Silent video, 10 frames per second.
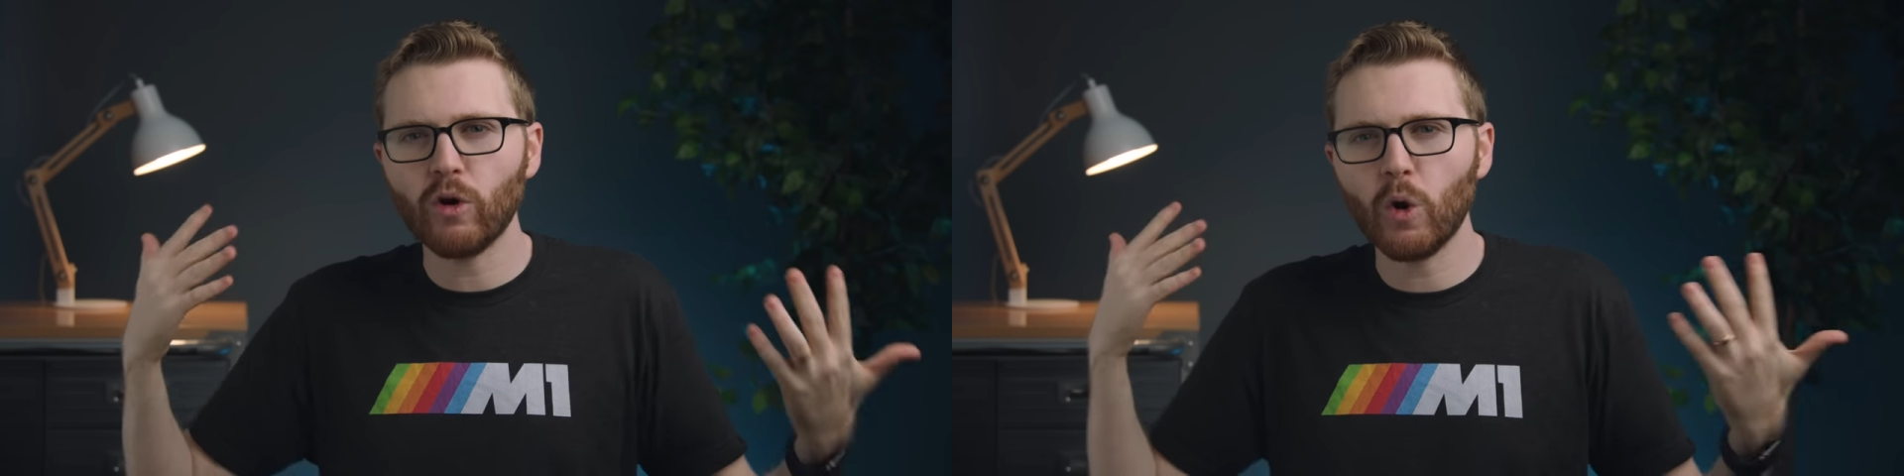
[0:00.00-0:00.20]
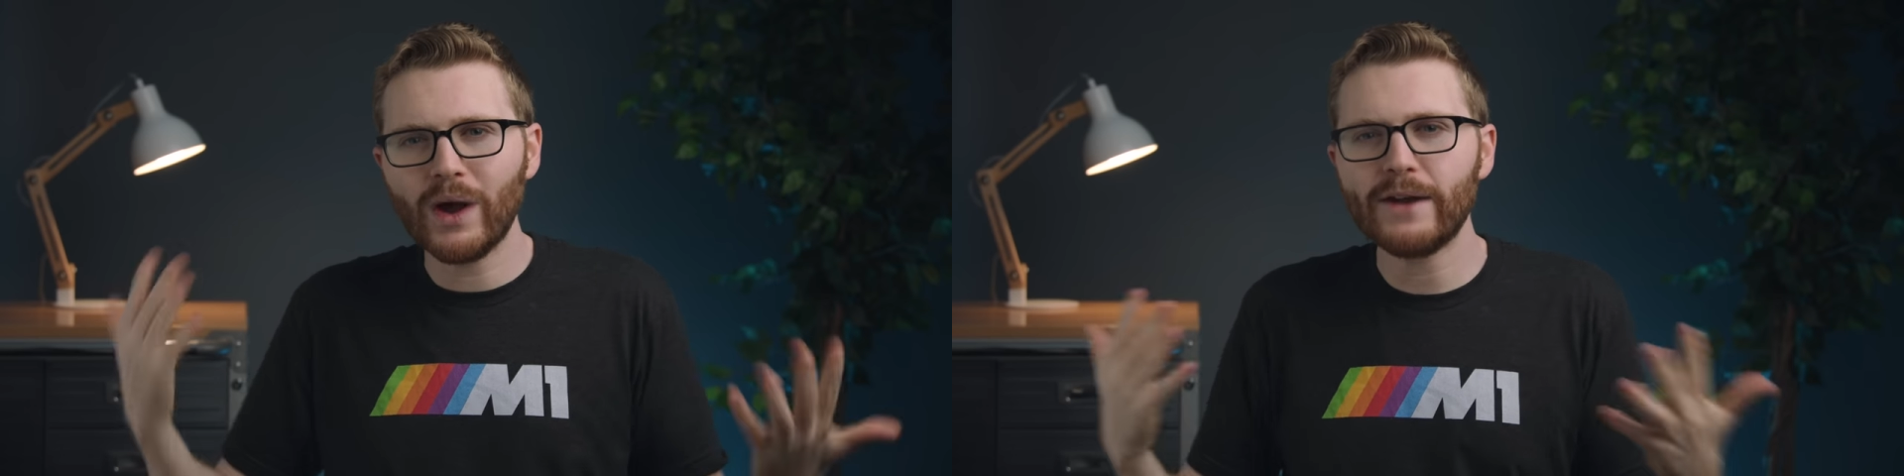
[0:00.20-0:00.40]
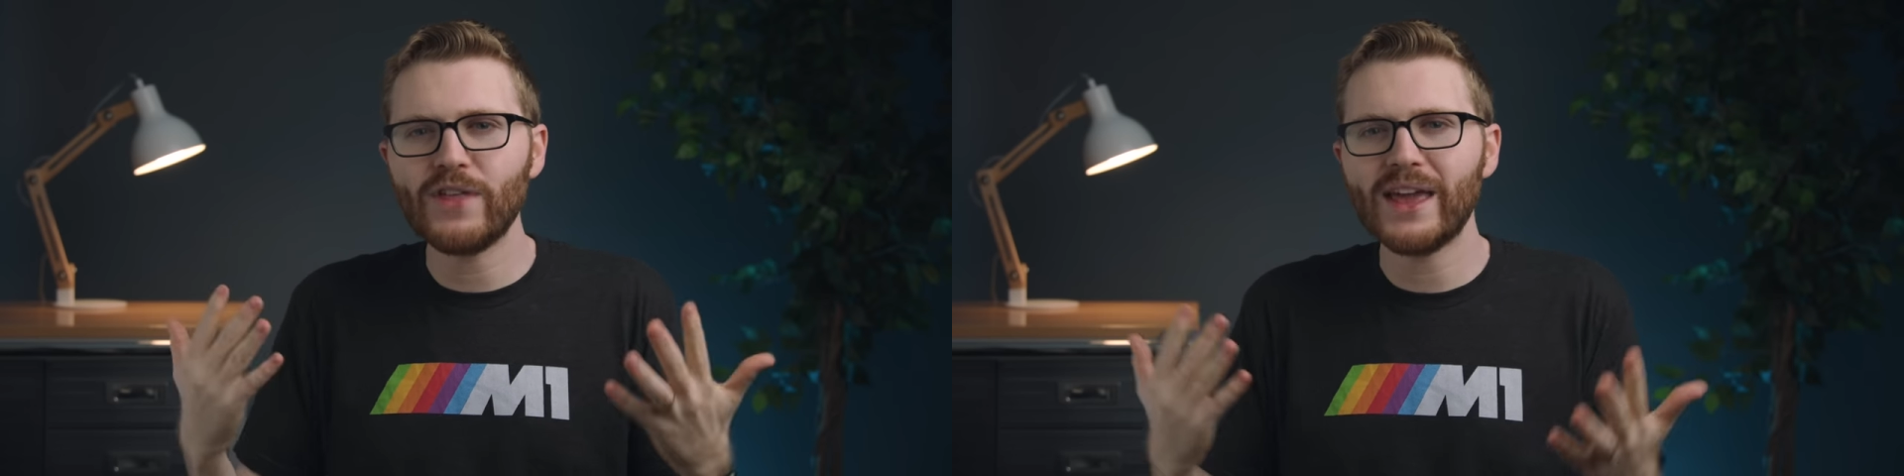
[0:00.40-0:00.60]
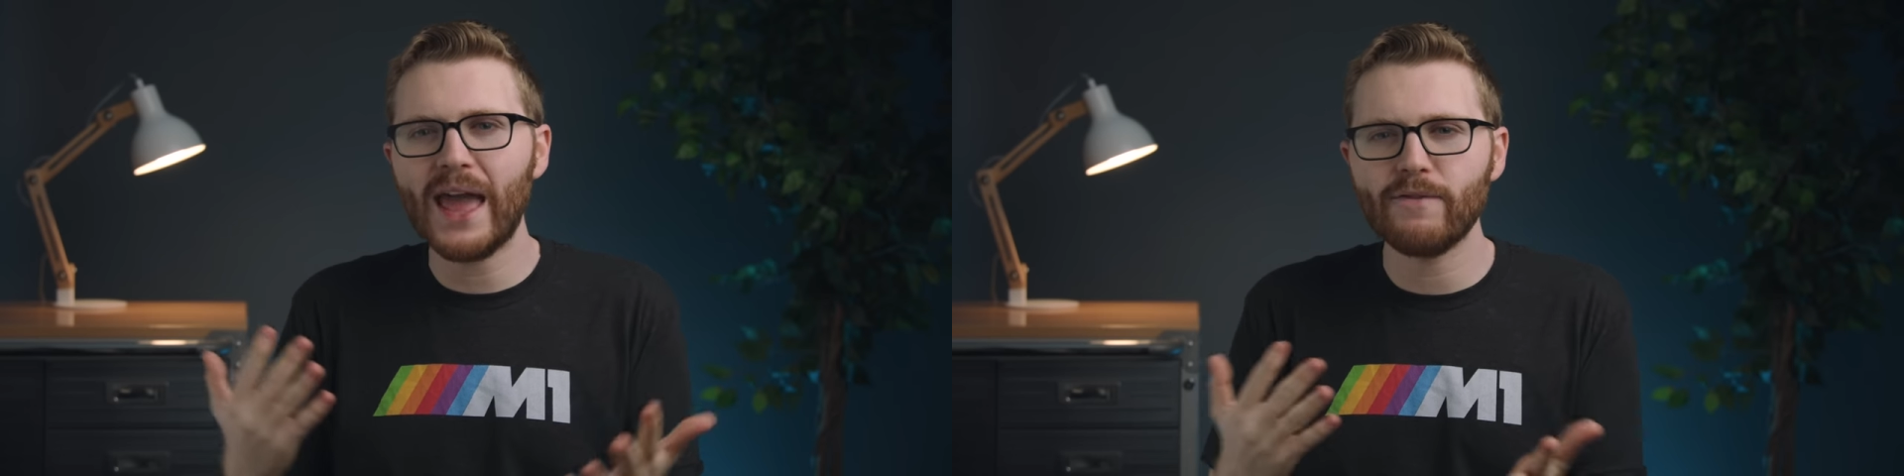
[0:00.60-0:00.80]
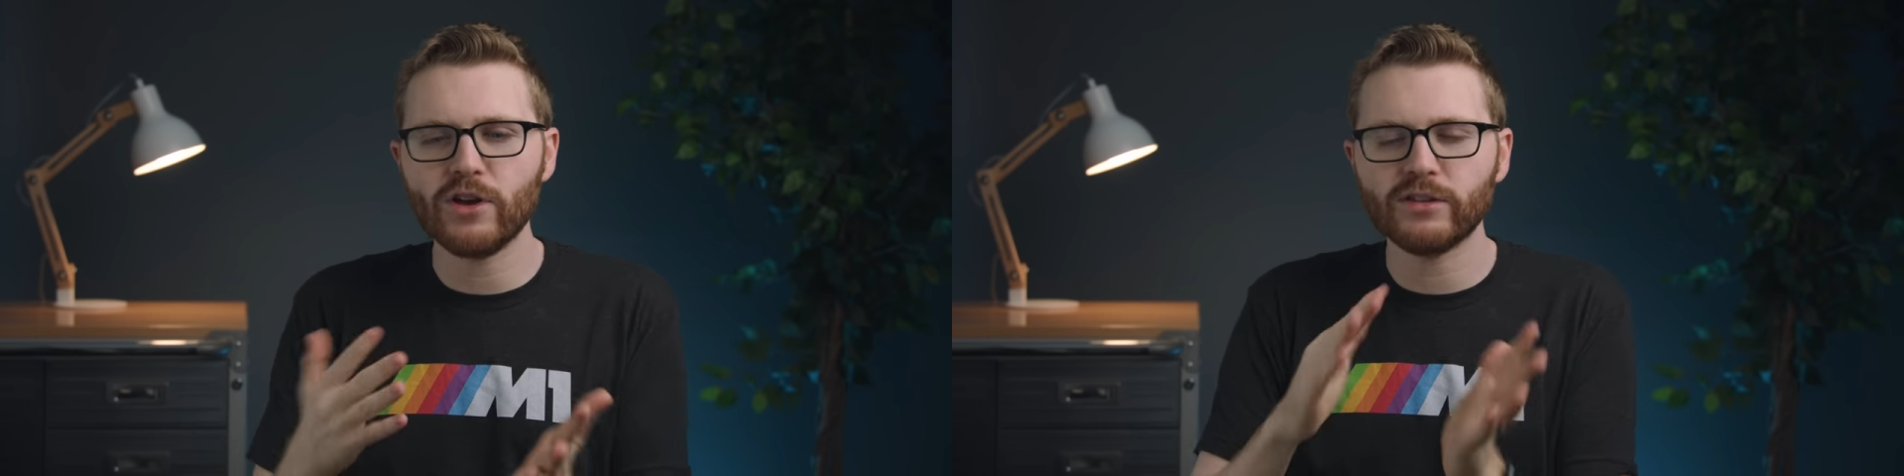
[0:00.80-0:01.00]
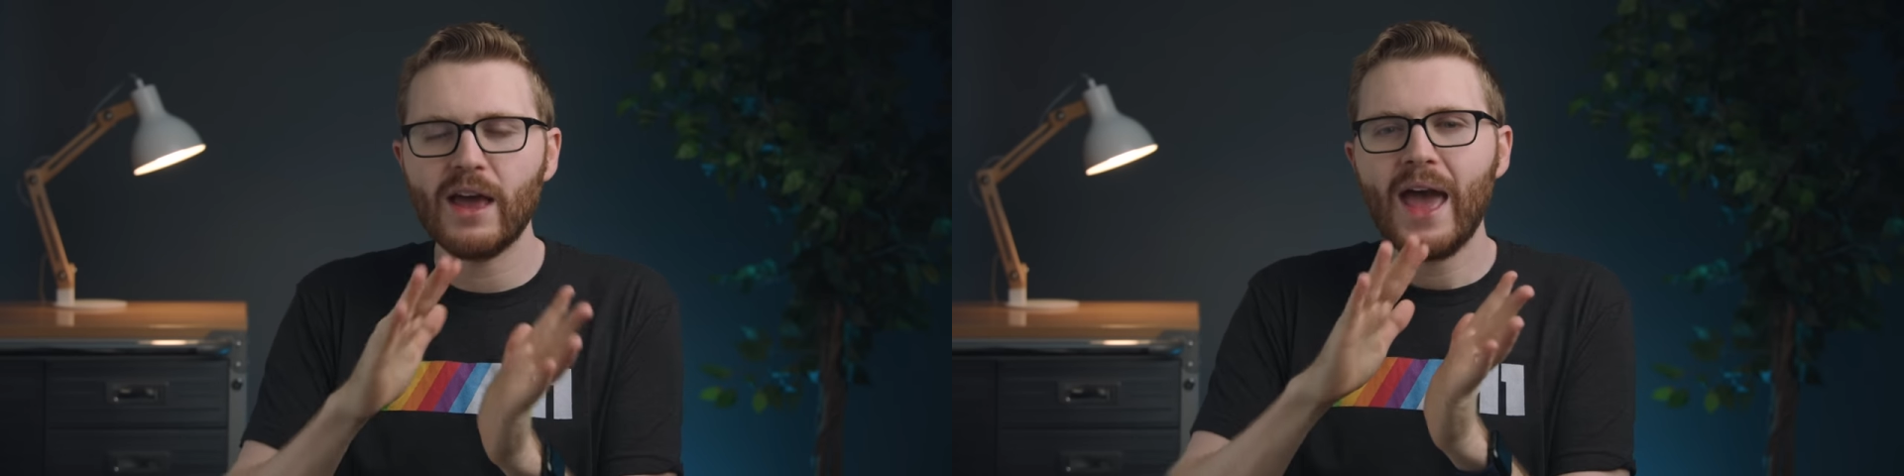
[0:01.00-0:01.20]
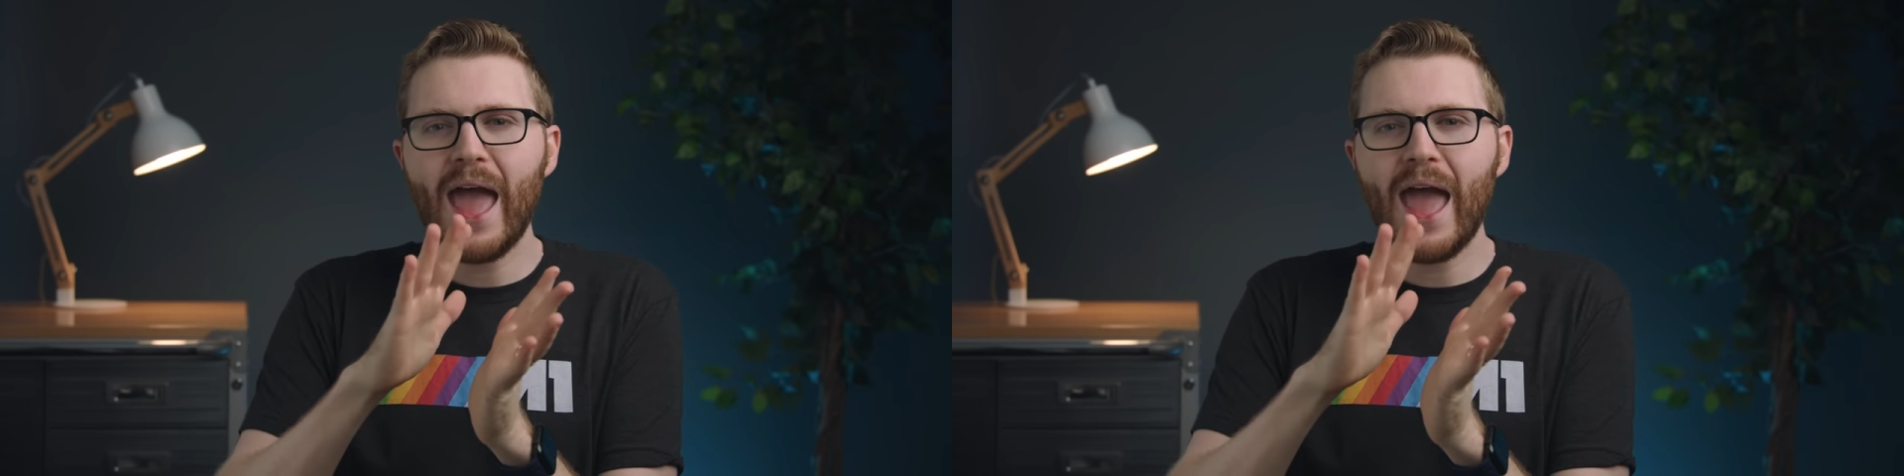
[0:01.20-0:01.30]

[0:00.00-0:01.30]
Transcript: Or what if they gave us